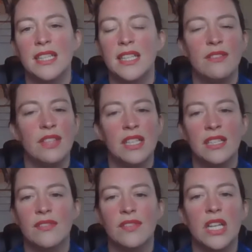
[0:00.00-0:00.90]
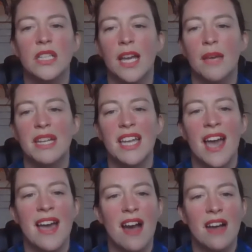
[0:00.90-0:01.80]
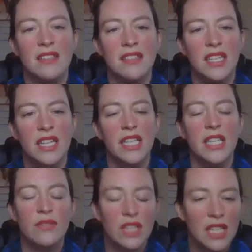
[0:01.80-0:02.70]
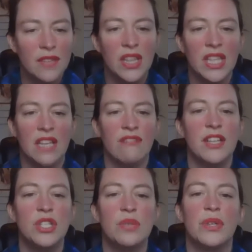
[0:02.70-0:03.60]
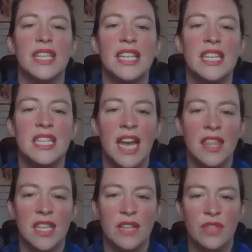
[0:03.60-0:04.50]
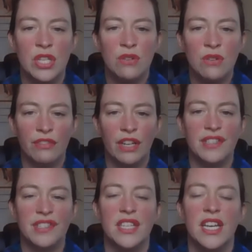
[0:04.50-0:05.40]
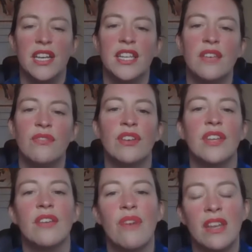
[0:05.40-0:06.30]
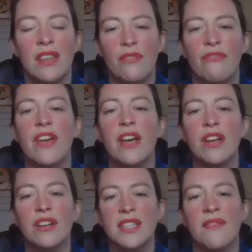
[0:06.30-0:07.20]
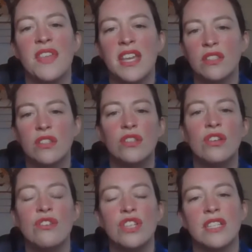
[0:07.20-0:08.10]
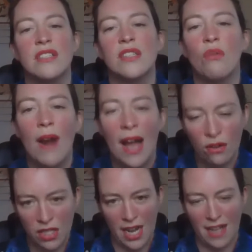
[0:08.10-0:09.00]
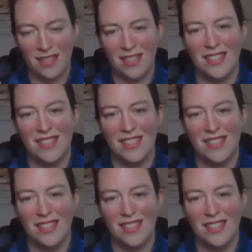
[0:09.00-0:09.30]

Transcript: Even given climate chaos, even given the eventual heat death of the universe, even given the failures of the institutions around us